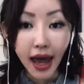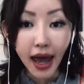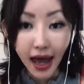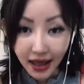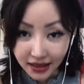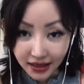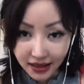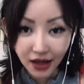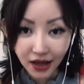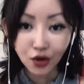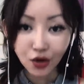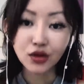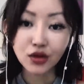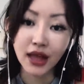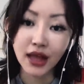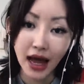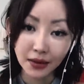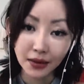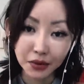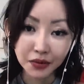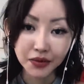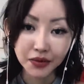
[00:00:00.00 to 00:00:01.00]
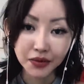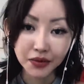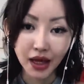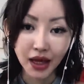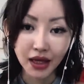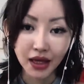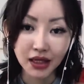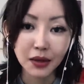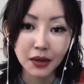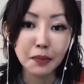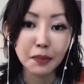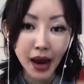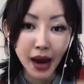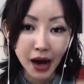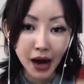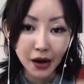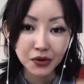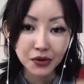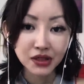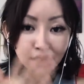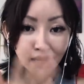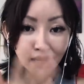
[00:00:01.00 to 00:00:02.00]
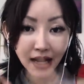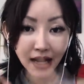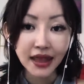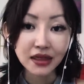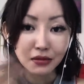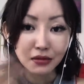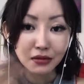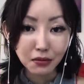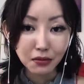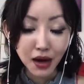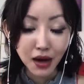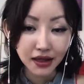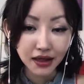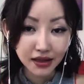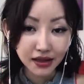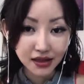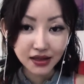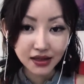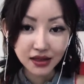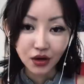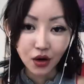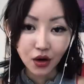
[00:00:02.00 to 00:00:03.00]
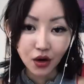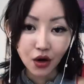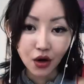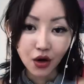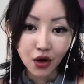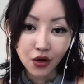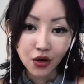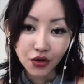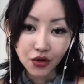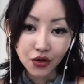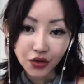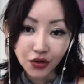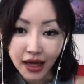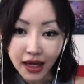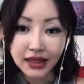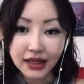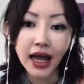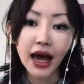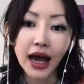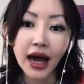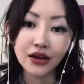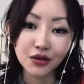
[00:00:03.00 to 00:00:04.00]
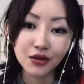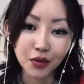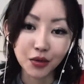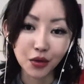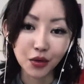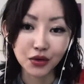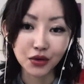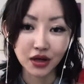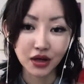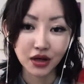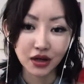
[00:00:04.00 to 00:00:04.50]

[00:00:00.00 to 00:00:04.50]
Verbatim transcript: And then on top of that, he buries landmines on the entire border.